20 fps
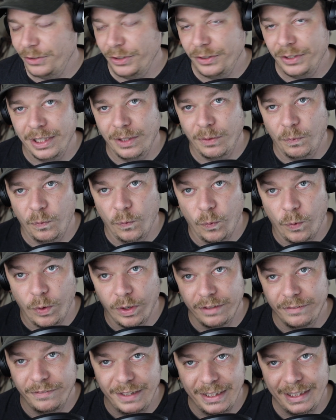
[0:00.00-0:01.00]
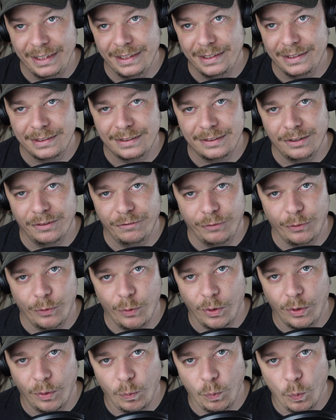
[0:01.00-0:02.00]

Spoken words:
You can get one of these for